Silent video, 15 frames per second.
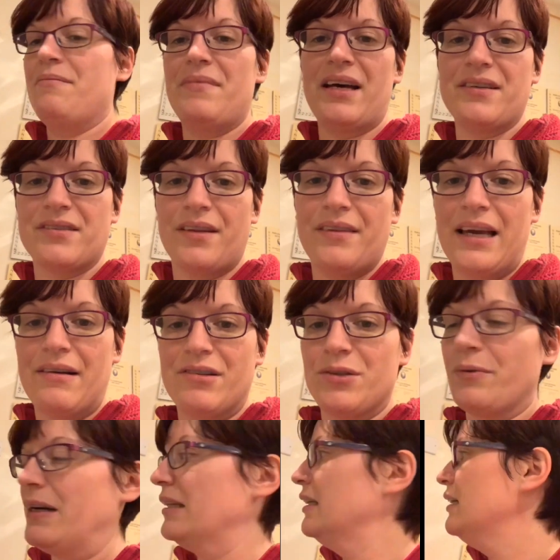that's on there as
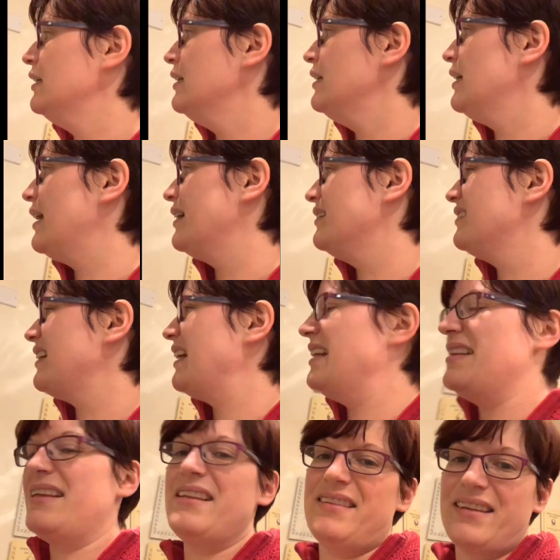well. And
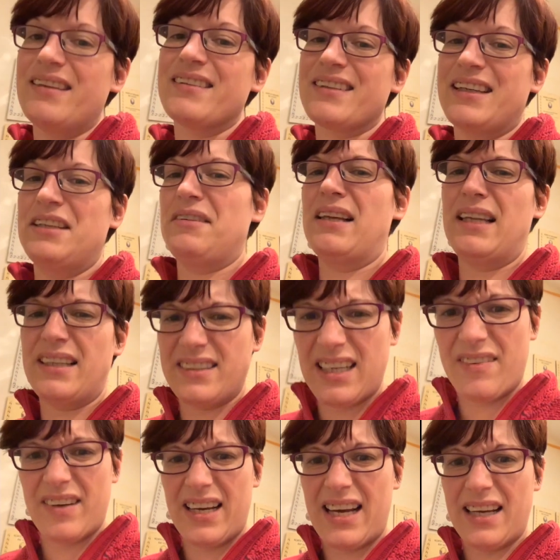anything that's kind of I like to
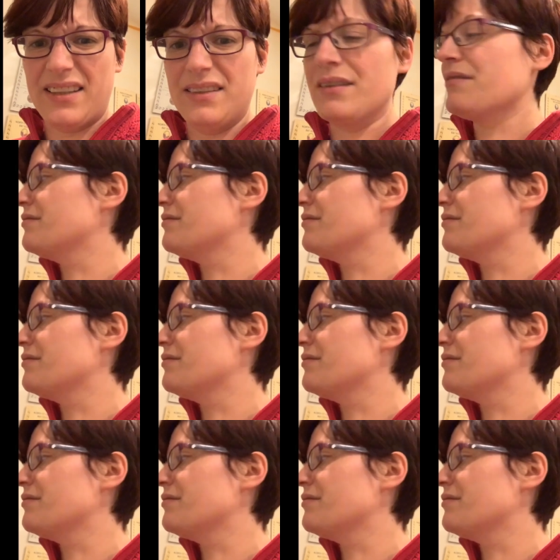have at hand